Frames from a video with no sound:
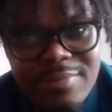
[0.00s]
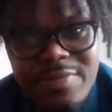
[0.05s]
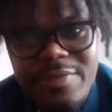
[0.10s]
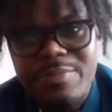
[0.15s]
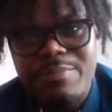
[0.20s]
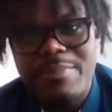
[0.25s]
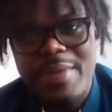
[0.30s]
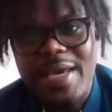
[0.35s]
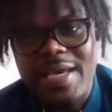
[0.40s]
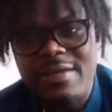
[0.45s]
The
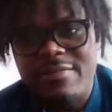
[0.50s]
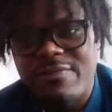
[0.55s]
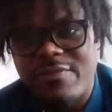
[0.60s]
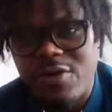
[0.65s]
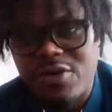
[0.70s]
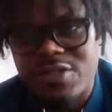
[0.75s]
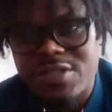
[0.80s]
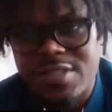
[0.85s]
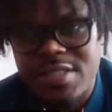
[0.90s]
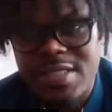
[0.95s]
main
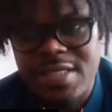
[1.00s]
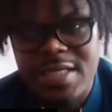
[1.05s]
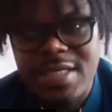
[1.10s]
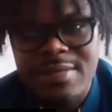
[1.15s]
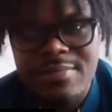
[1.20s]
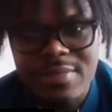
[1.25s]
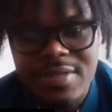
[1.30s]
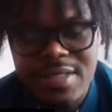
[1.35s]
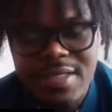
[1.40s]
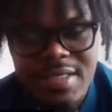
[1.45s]
first
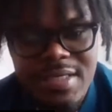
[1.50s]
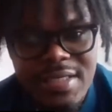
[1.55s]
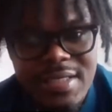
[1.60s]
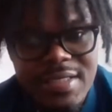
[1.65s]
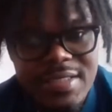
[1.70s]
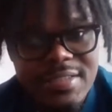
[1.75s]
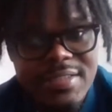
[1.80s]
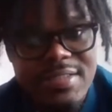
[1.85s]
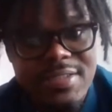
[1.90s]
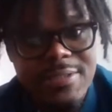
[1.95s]
team
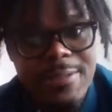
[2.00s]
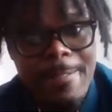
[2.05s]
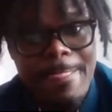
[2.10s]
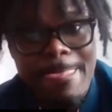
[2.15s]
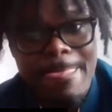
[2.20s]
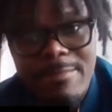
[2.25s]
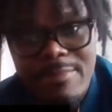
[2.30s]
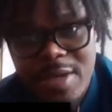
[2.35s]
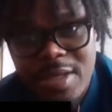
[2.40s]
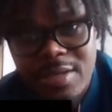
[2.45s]
is
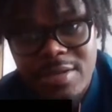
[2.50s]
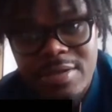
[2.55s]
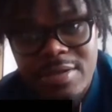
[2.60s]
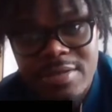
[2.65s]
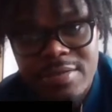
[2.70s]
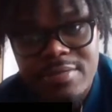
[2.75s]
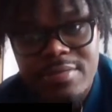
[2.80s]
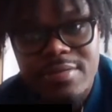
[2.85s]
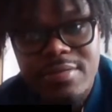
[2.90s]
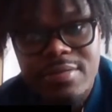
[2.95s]

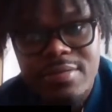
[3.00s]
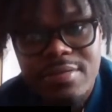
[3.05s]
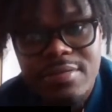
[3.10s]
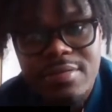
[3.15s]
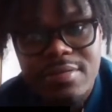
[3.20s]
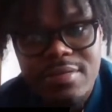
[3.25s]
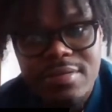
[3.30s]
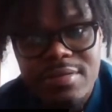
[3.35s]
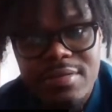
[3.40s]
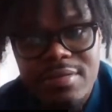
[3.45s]
Miller,
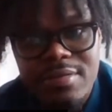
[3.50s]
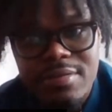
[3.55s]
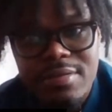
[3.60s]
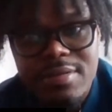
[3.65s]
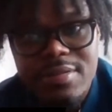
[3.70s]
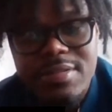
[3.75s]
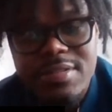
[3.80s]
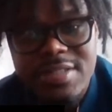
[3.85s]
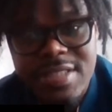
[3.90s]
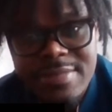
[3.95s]

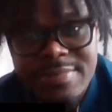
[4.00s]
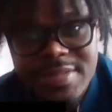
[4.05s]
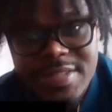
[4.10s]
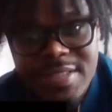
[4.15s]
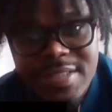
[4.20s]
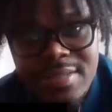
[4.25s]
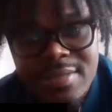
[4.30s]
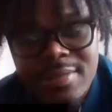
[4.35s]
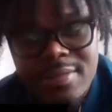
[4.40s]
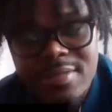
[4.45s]

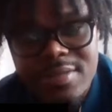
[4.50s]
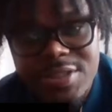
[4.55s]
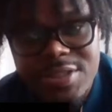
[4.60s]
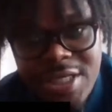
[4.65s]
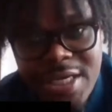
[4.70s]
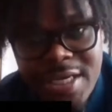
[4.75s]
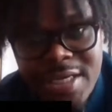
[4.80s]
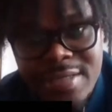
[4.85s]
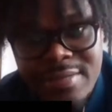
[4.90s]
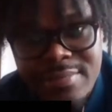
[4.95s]
Simpson,
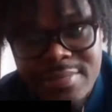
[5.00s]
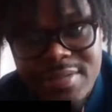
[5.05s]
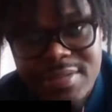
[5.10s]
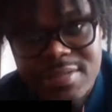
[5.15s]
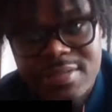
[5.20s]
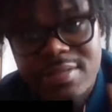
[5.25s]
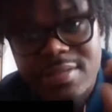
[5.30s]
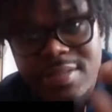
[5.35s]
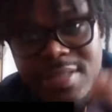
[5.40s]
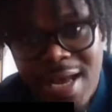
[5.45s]

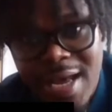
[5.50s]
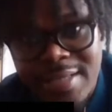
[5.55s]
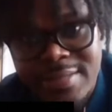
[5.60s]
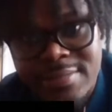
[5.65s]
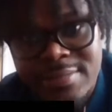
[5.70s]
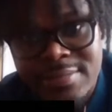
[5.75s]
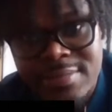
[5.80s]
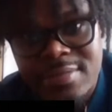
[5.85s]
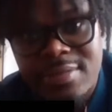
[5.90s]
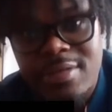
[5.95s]
James,
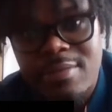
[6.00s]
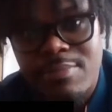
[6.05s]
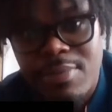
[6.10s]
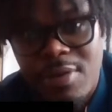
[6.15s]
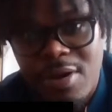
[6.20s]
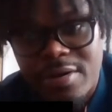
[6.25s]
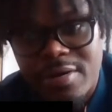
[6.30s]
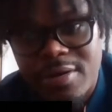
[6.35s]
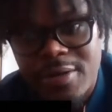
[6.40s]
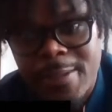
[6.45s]
Cotton,
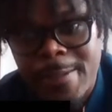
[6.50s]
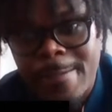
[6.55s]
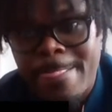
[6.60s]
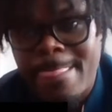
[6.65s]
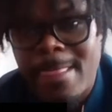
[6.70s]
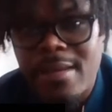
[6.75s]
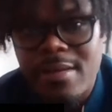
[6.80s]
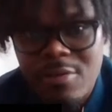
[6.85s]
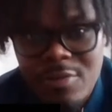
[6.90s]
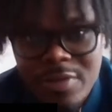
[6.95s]
Parker.
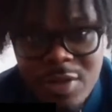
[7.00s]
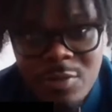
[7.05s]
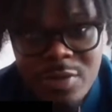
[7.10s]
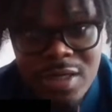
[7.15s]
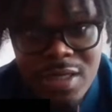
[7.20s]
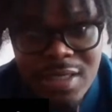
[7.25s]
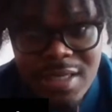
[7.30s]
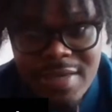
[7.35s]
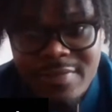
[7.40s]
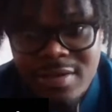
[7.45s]
When they
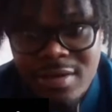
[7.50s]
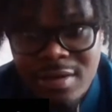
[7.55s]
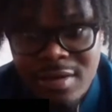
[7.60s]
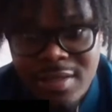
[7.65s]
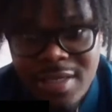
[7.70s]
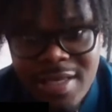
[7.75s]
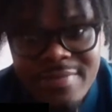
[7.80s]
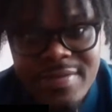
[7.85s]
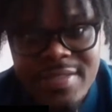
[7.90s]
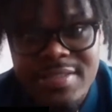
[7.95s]
went 11
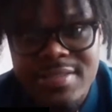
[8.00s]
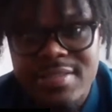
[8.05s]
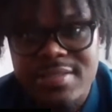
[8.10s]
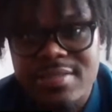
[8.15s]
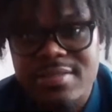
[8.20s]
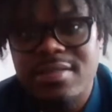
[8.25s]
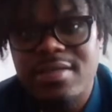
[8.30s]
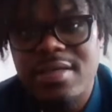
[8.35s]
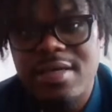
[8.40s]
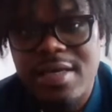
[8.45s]
on 11s
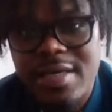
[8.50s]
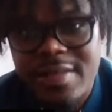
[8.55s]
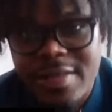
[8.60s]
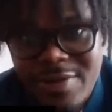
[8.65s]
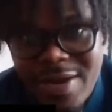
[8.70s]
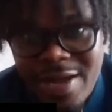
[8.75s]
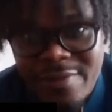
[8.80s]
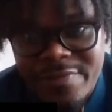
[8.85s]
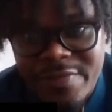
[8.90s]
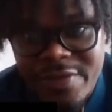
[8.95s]
and they
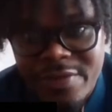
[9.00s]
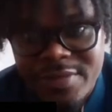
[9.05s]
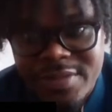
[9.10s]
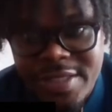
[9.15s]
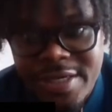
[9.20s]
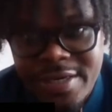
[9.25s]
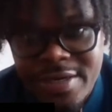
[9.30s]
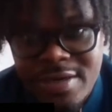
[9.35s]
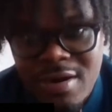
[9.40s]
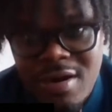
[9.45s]
were out there with
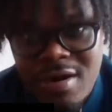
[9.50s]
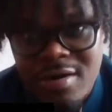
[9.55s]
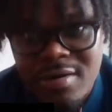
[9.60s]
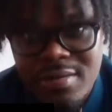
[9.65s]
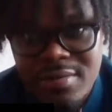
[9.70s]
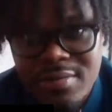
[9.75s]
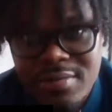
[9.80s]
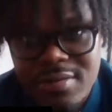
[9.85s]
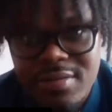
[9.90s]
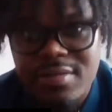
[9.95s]
Derek
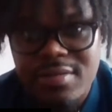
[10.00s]
Carr,